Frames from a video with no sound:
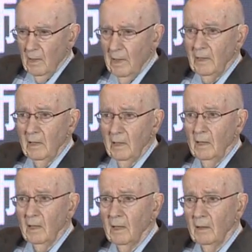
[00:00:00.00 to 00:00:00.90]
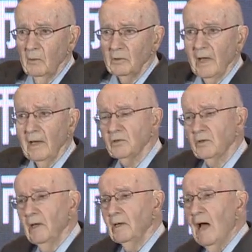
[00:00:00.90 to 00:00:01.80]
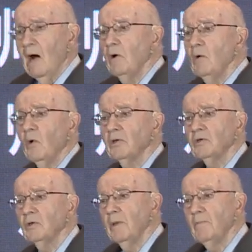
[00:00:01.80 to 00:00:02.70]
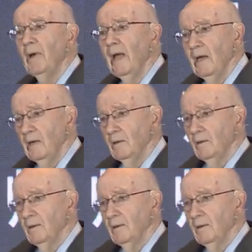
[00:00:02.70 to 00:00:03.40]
And he was asked then how he wants to be paid.